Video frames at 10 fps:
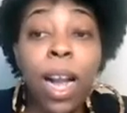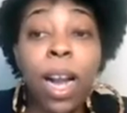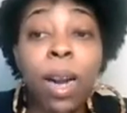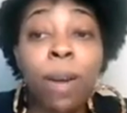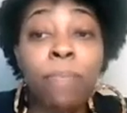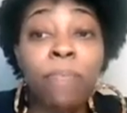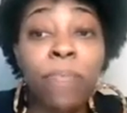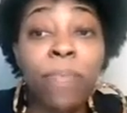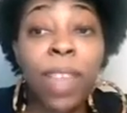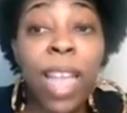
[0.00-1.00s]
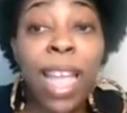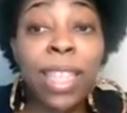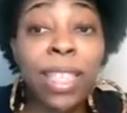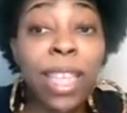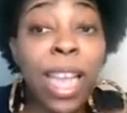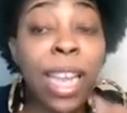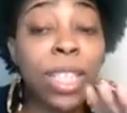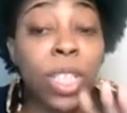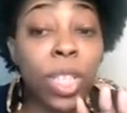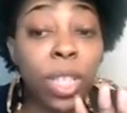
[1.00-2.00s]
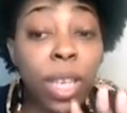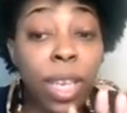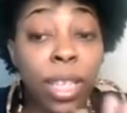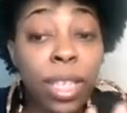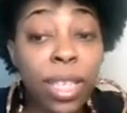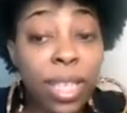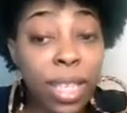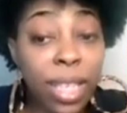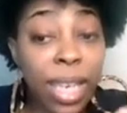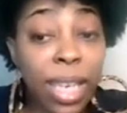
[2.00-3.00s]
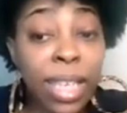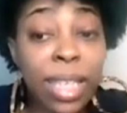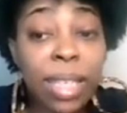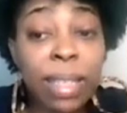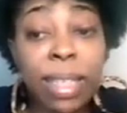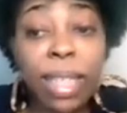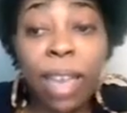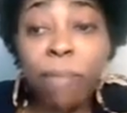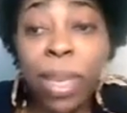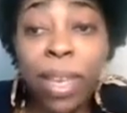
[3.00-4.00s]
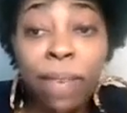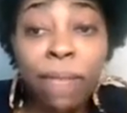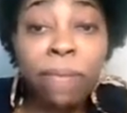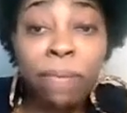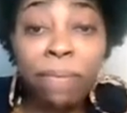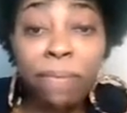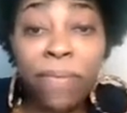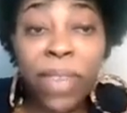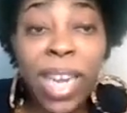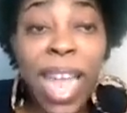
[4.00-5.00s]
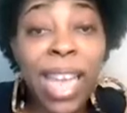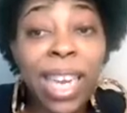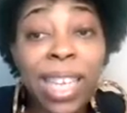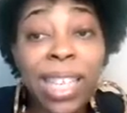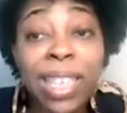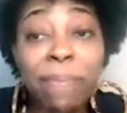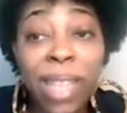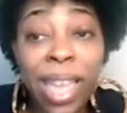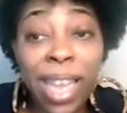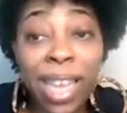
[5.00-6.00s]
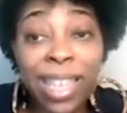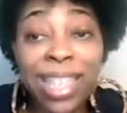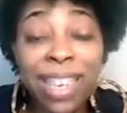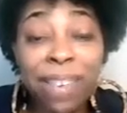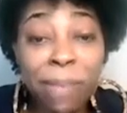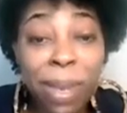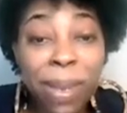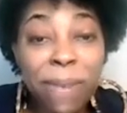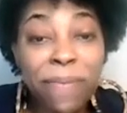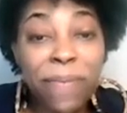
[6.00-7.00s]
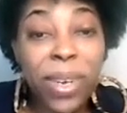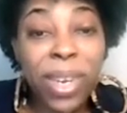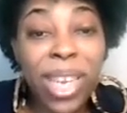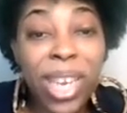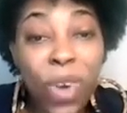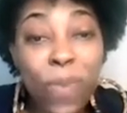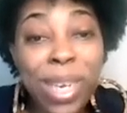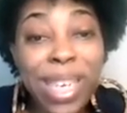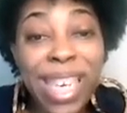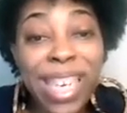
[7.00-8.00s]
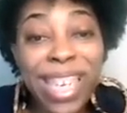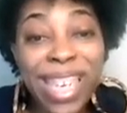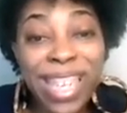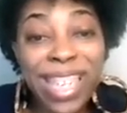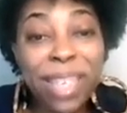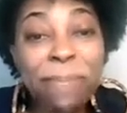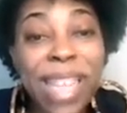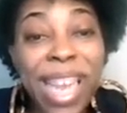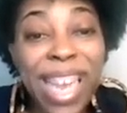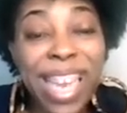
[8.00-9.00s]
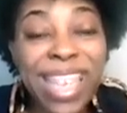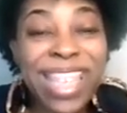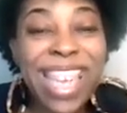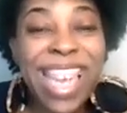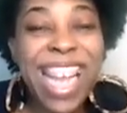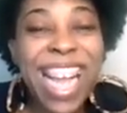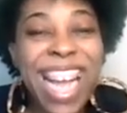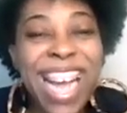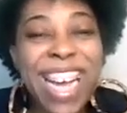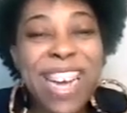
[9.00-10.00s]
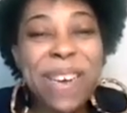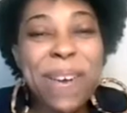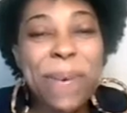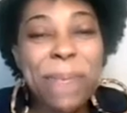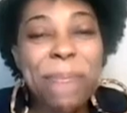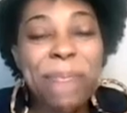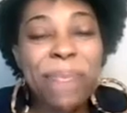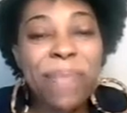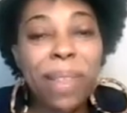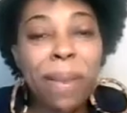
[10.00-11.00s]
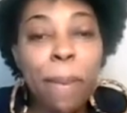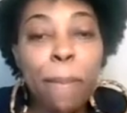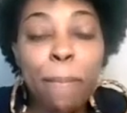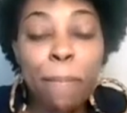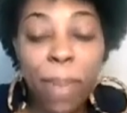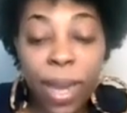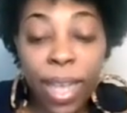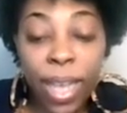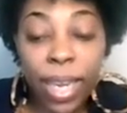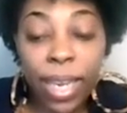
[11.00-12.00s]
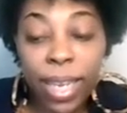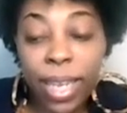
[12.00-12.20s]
Um, and it's they've been finagling some things and funky comedina and some things, uh, but